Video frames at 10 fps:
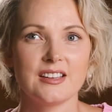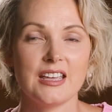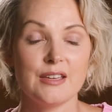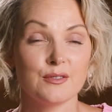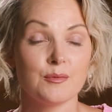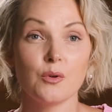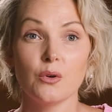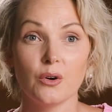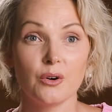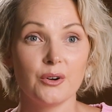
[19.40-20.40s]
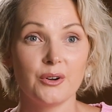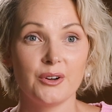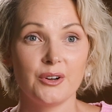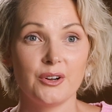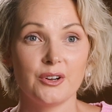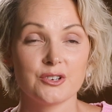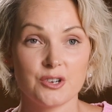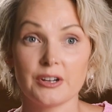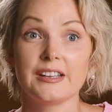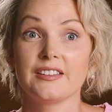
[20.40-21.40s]
even more
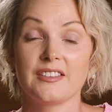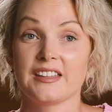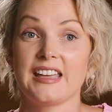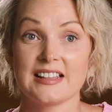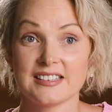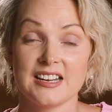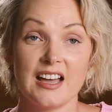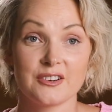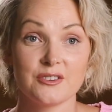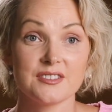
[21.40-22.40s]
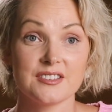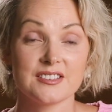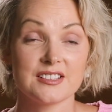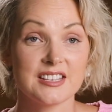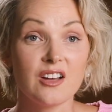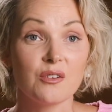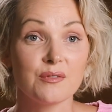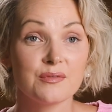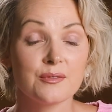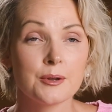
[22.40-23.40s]
shocking than the cancer diagnosis
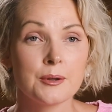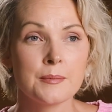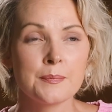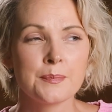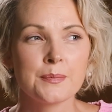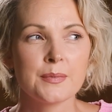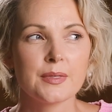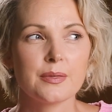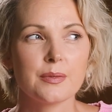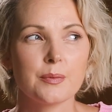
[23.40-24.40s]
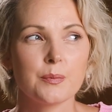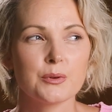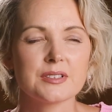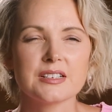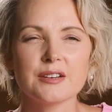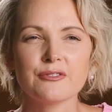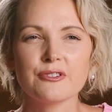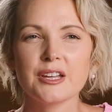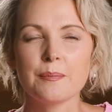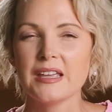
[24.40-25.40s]
itself was the
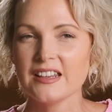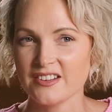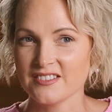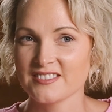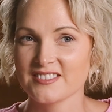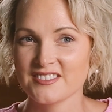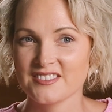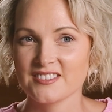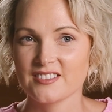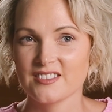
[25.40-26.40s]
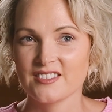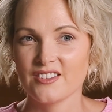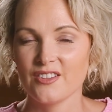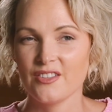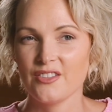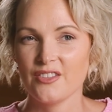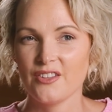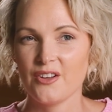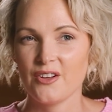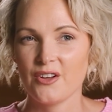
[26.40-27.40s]
differing opinions
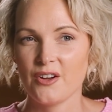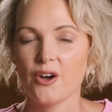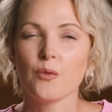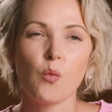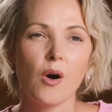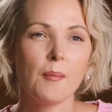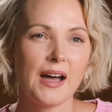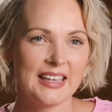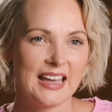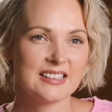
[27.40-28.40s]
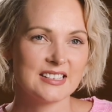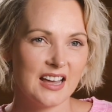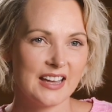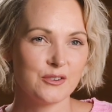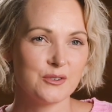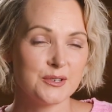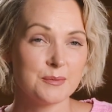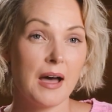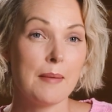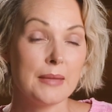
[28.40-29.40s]
on what my cancer diagnosis
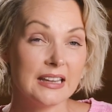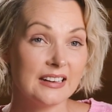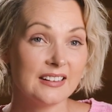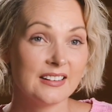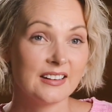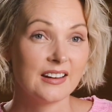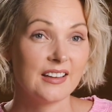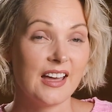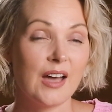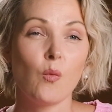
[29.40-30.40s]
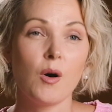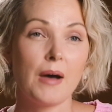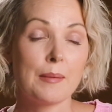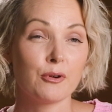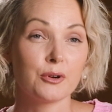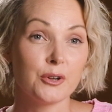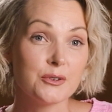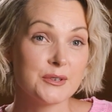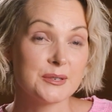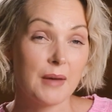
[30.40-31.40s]
might mean and what my
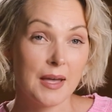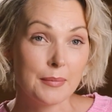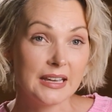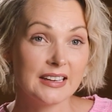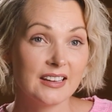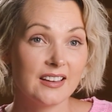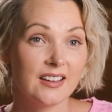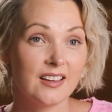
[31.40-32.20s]
prognosis might be.